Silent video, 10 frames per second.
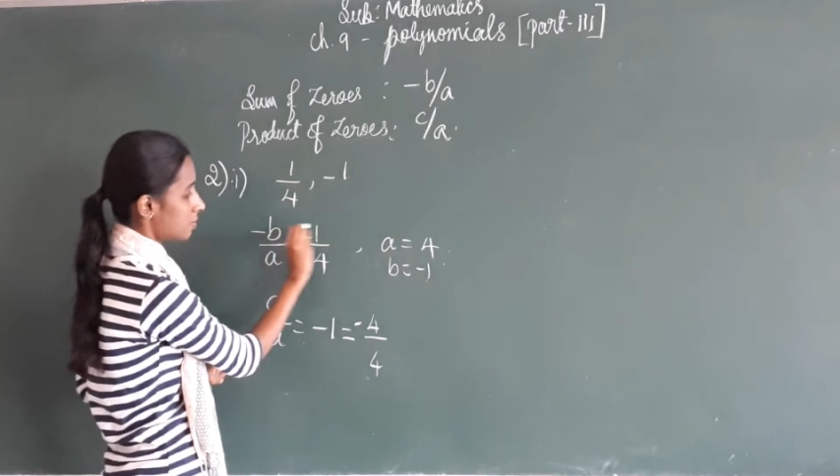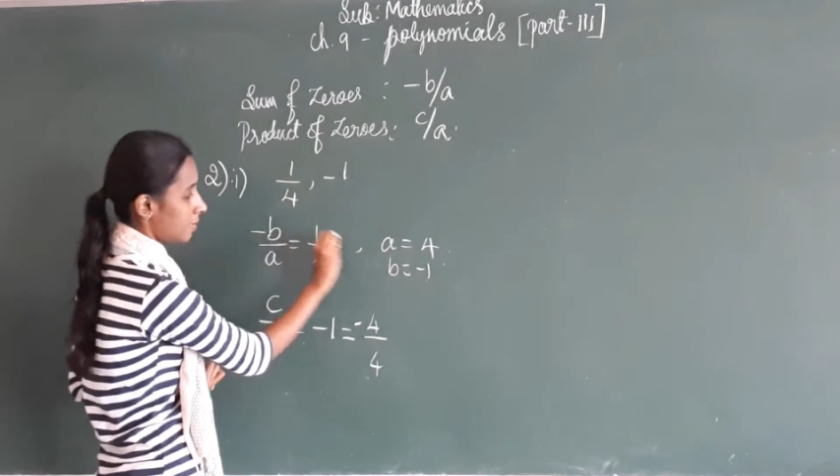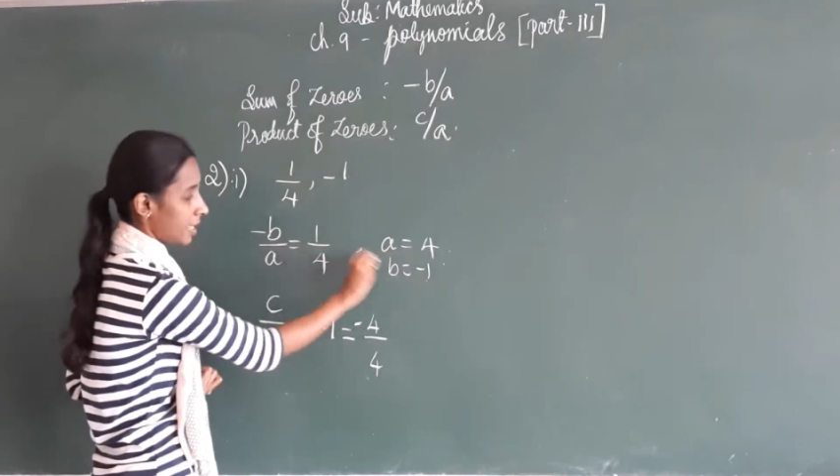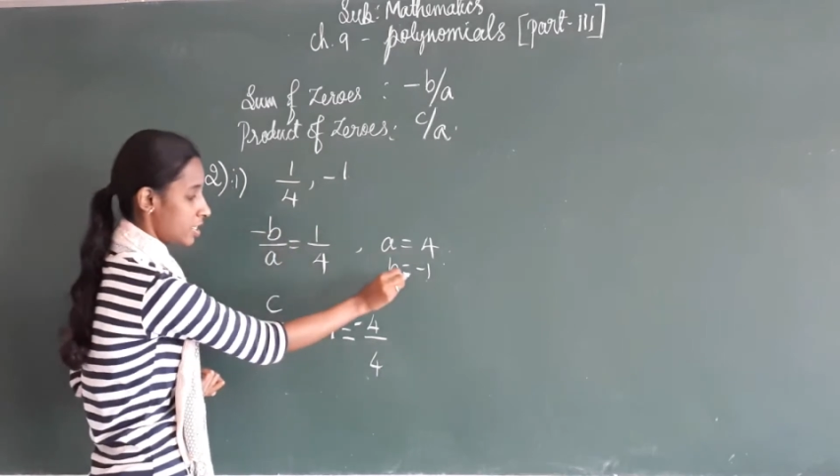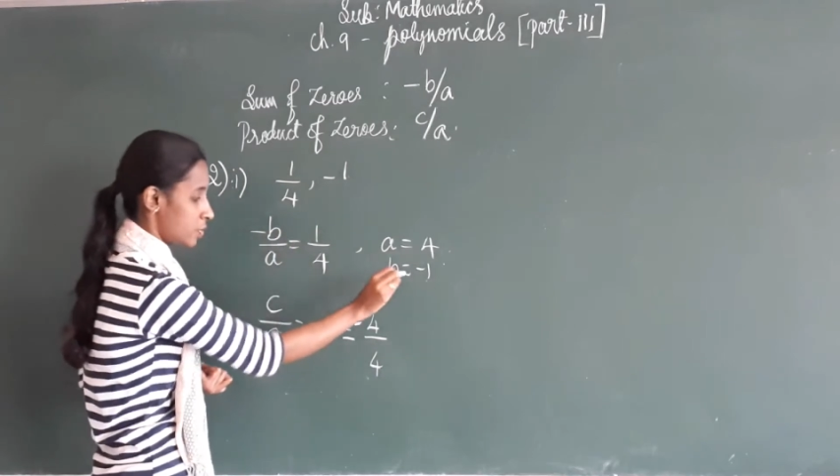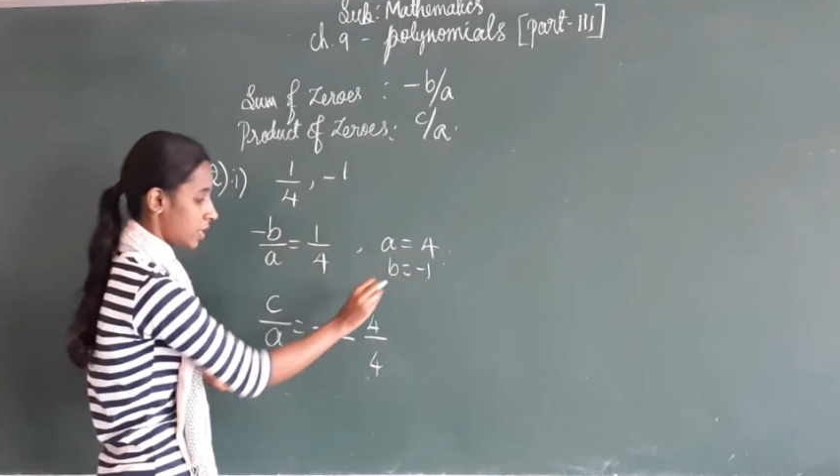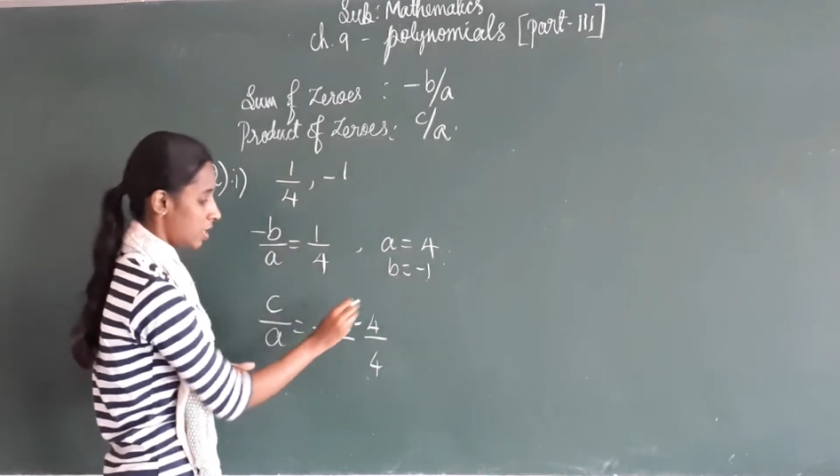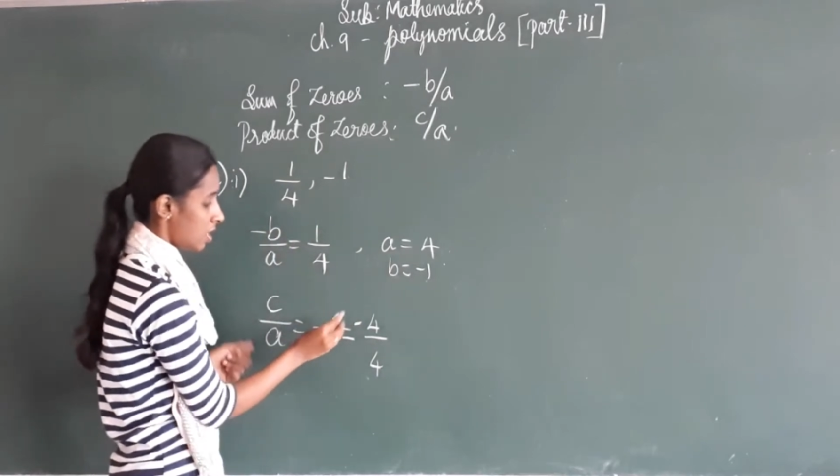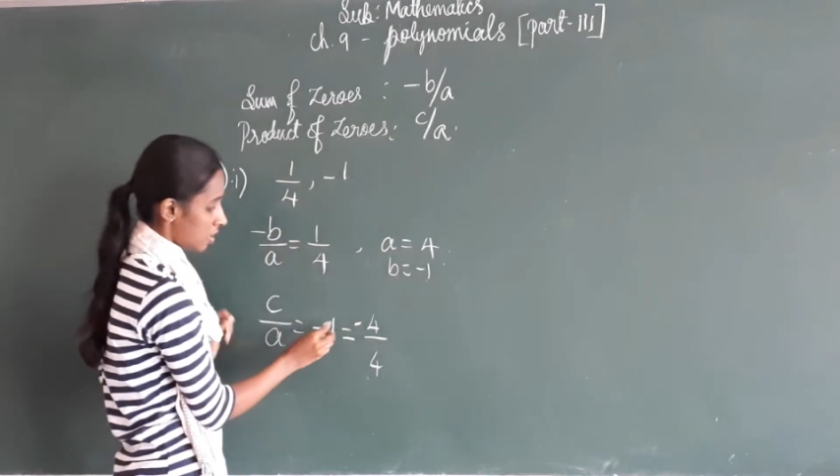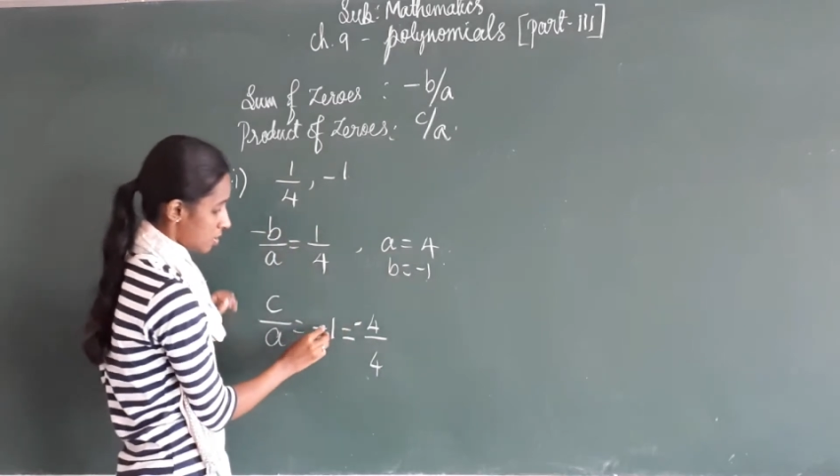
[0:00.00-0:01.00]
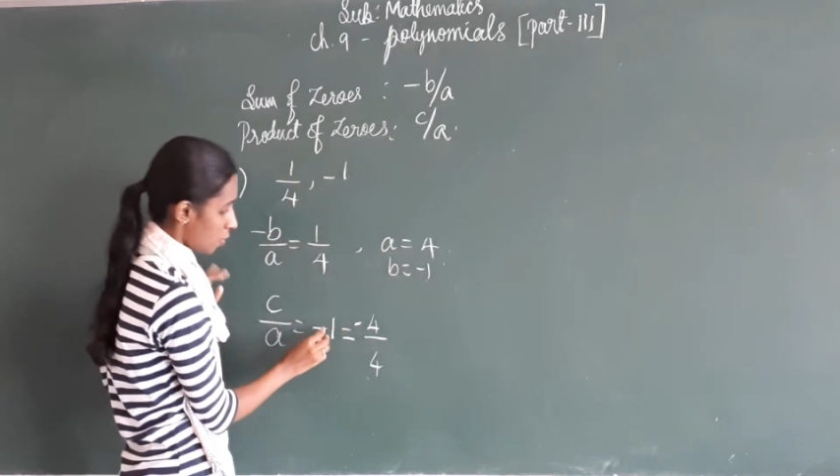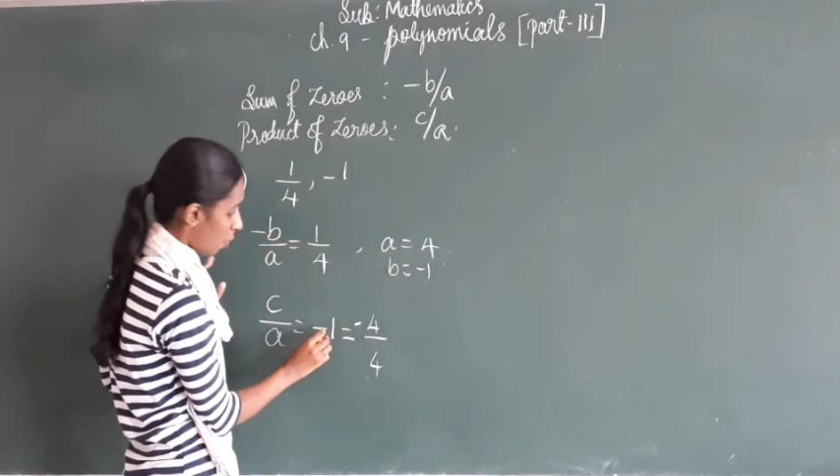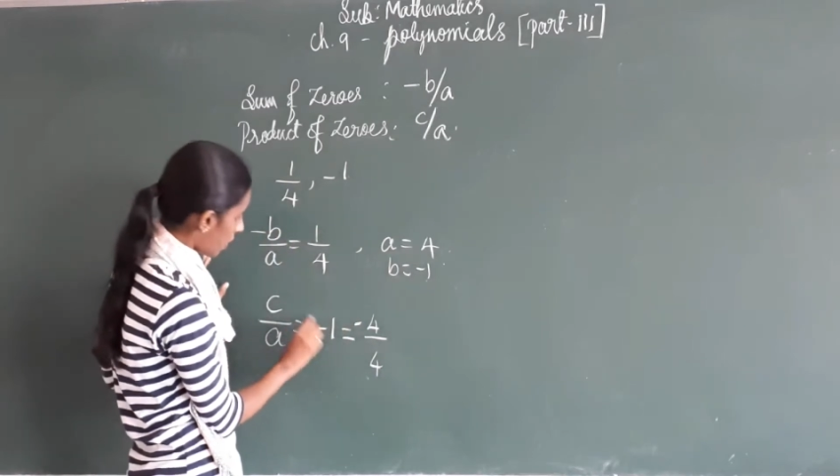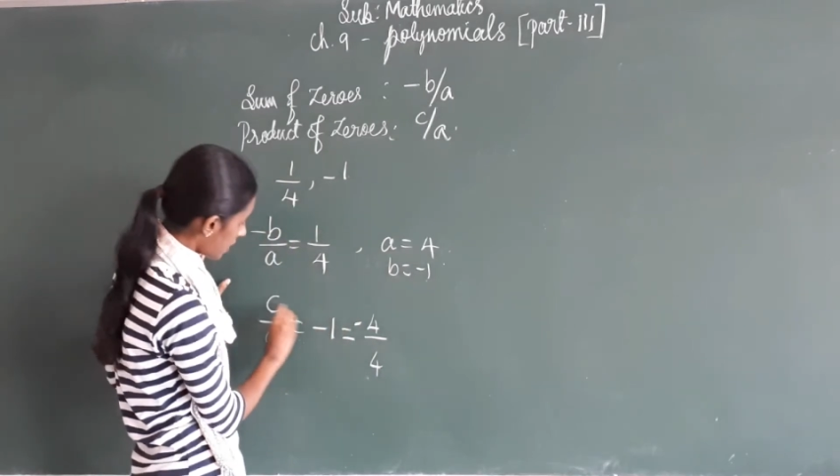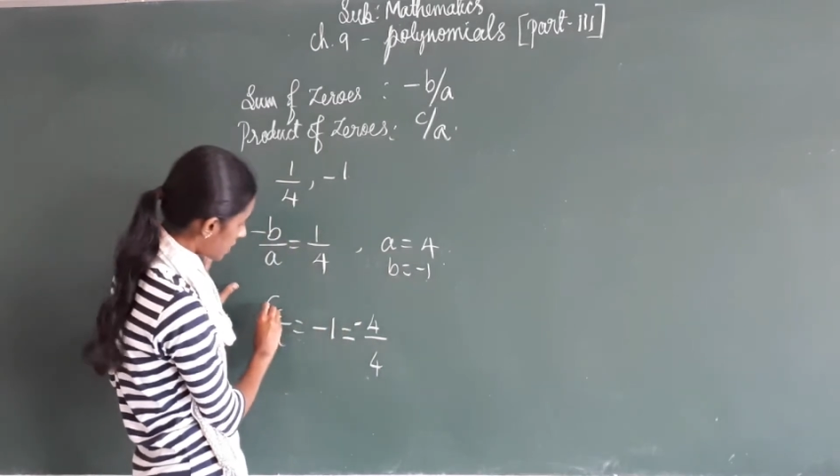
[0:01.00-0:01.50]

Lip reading: minus 1. So what is